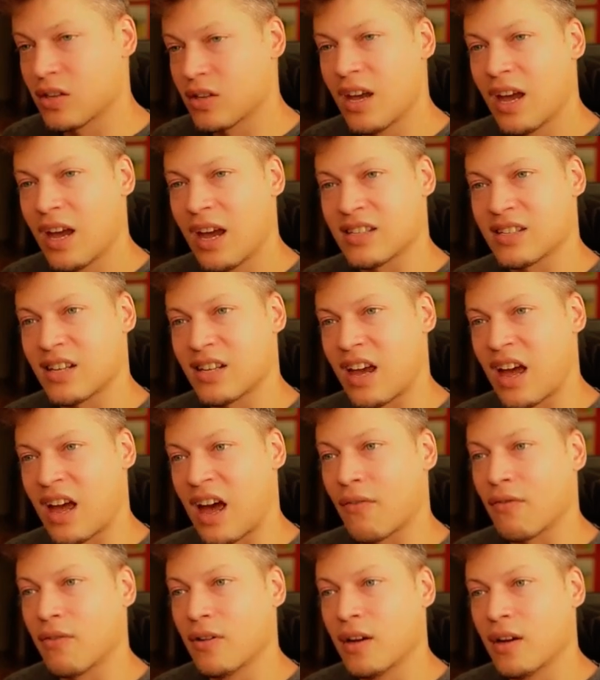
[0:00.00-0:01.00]
as I
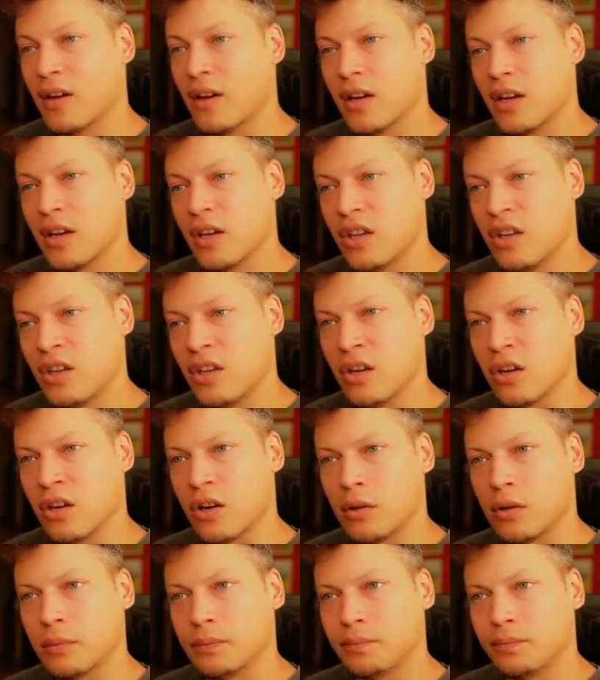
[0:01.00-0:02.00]
have
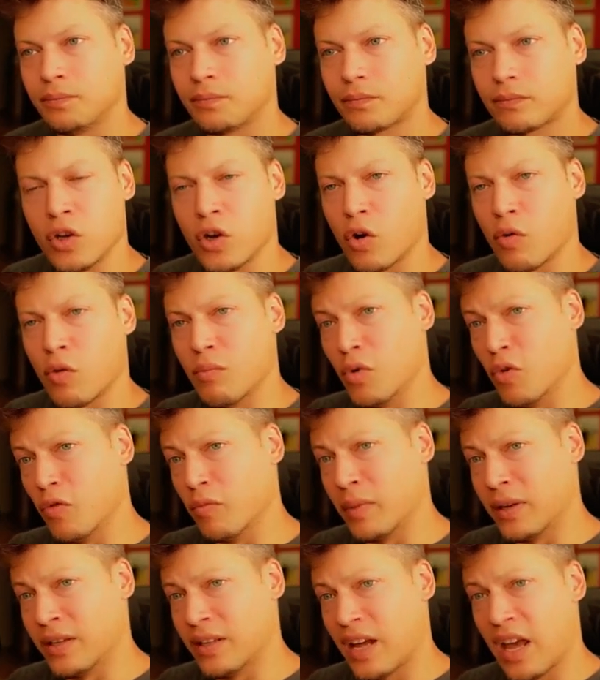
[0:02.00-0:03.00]
here:
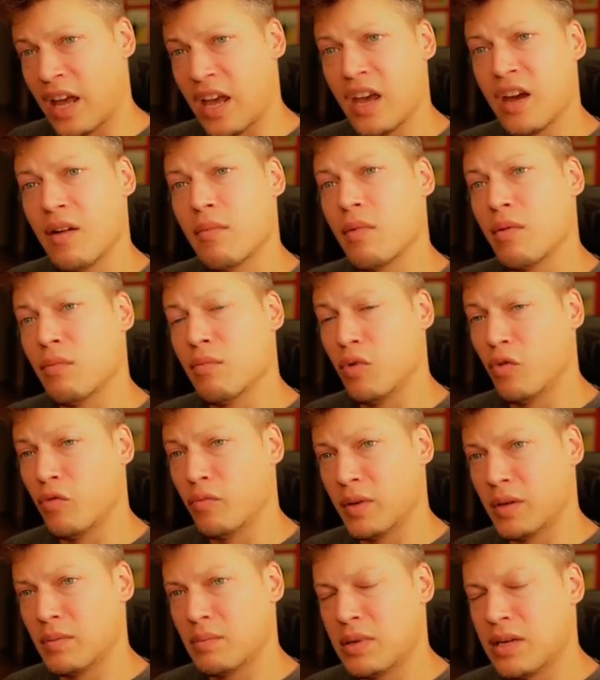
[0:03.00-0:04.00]
movement AM,
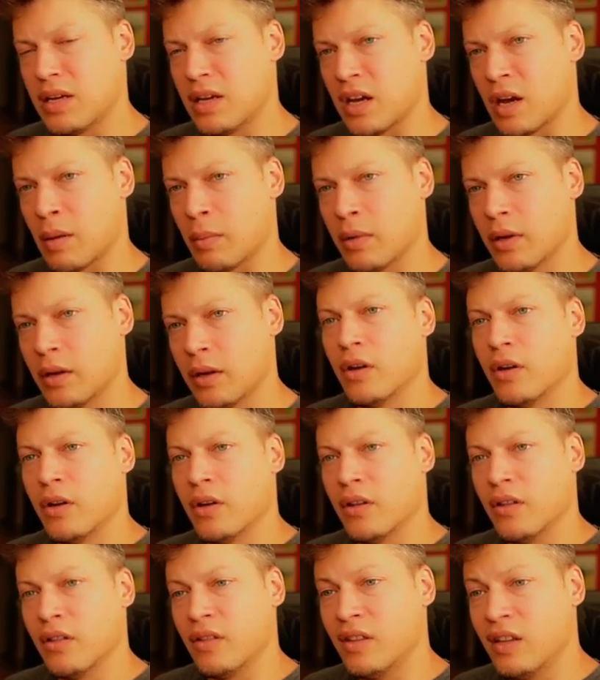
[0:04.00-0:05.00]
movement PM.
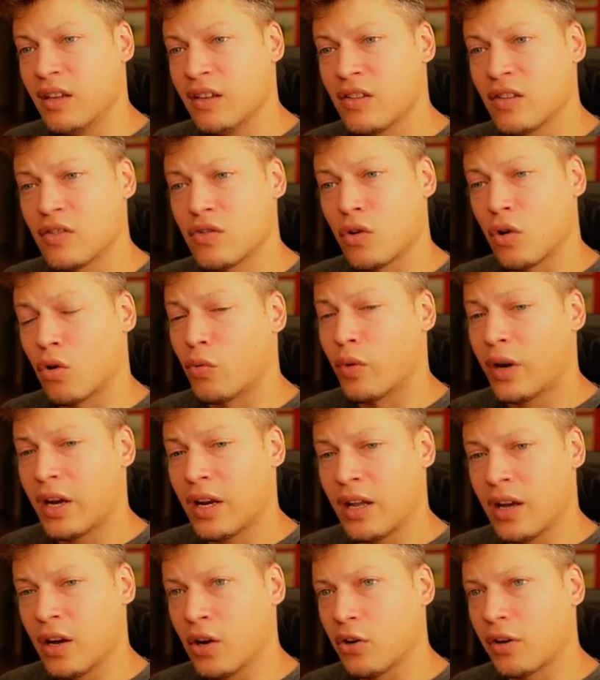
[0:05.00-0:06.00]
This is already
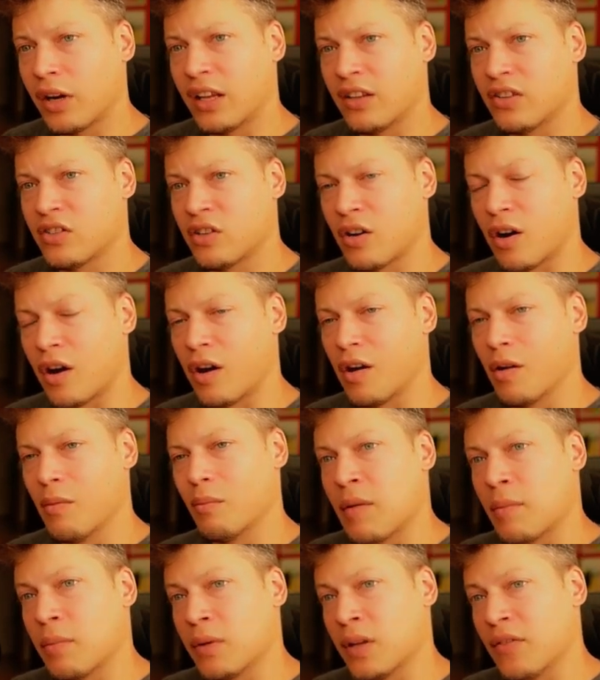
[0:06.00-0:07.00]
a great start,
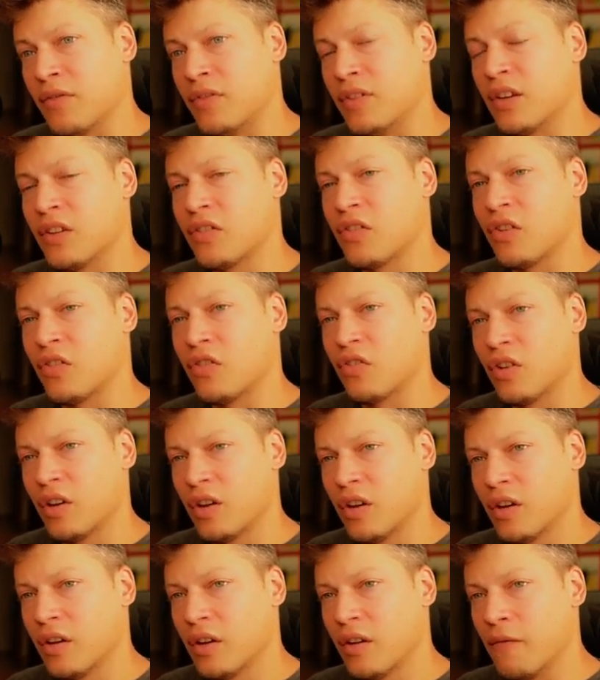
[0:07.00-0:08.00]
but if this is
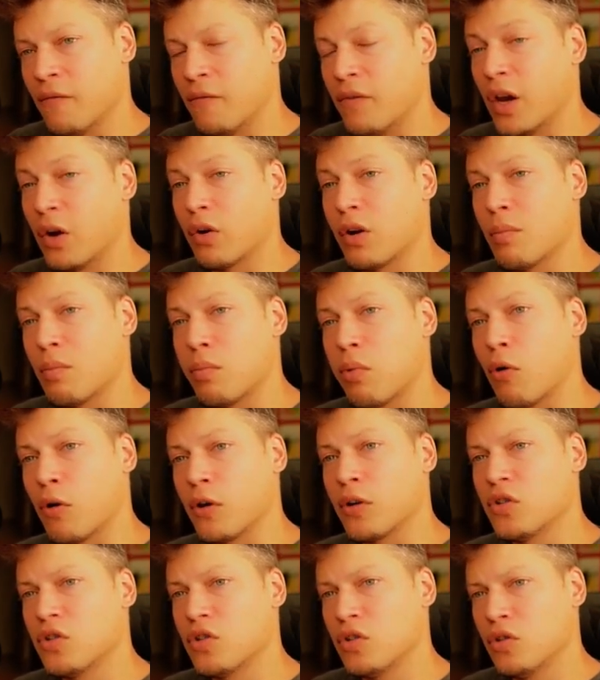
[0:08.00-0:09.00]
very
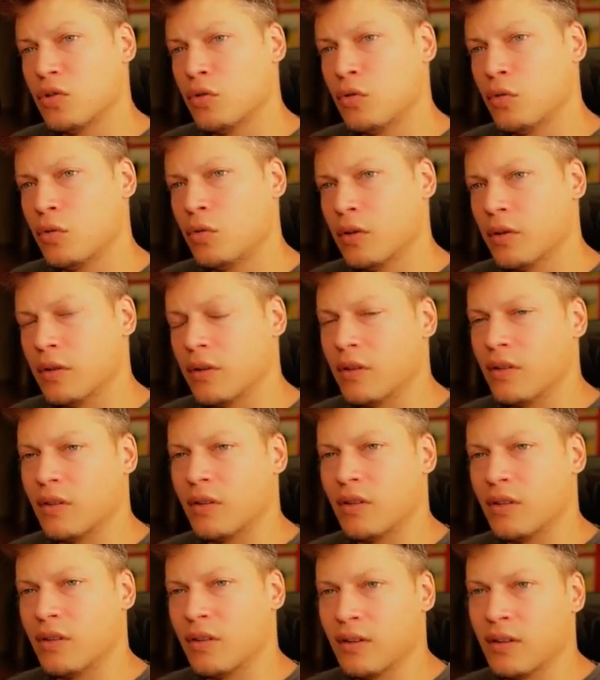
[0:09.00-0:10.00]
important to you,
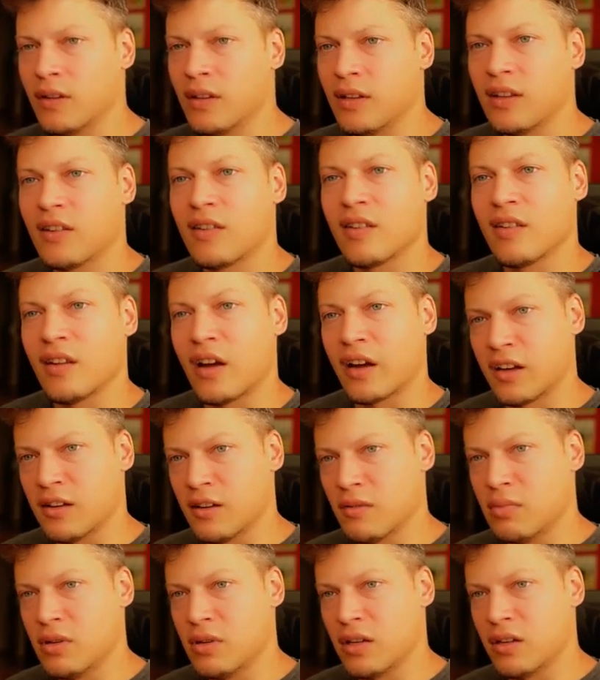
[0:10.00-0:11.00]
this is not going to
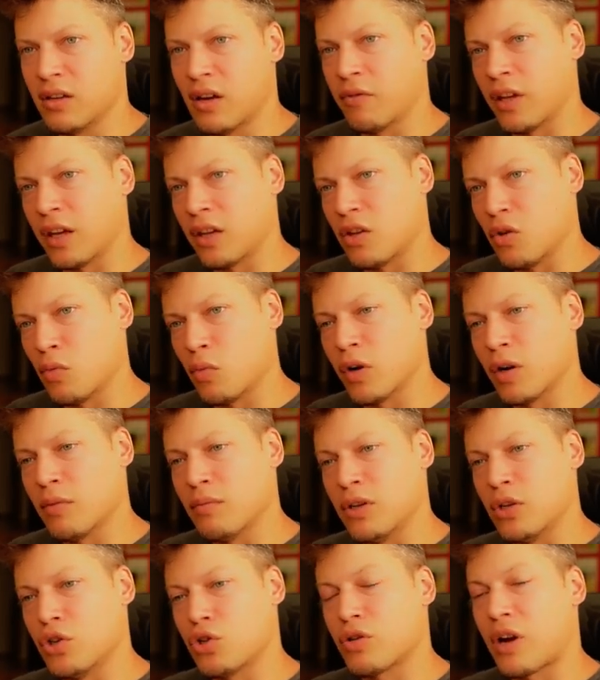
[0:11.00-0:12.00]
be enough. You want to be
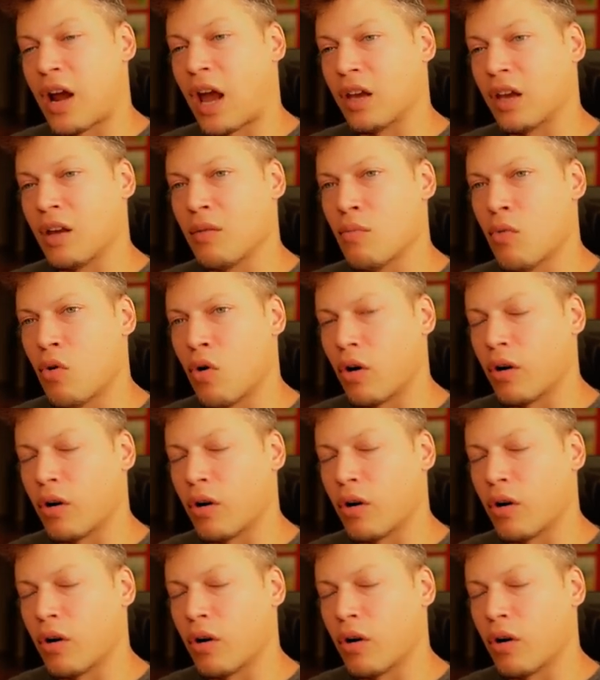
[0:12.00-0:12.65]
tracking more.